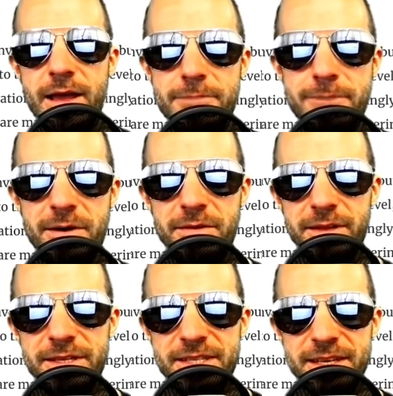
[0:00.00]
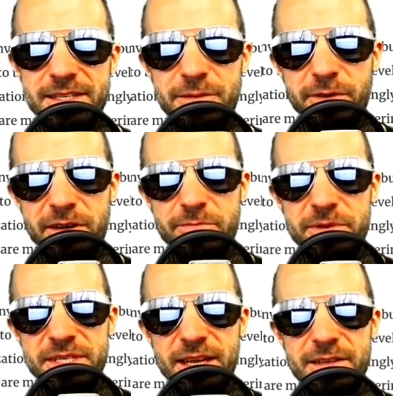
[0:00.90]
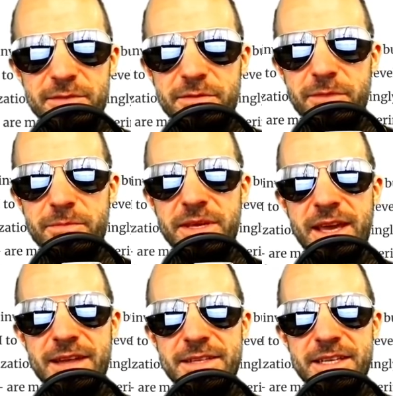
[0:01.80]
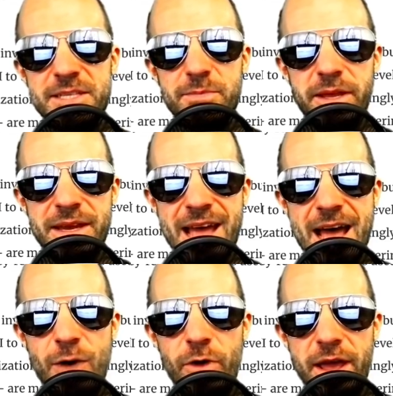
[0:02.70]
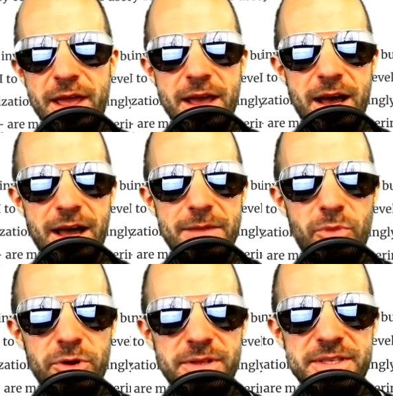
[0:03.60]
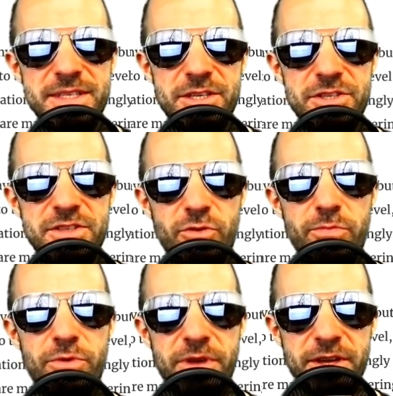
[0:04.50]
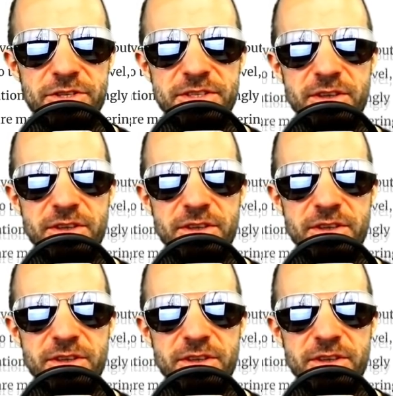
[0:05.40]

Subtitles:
and apparently 65% of them can't explain how AI model decisions or predictions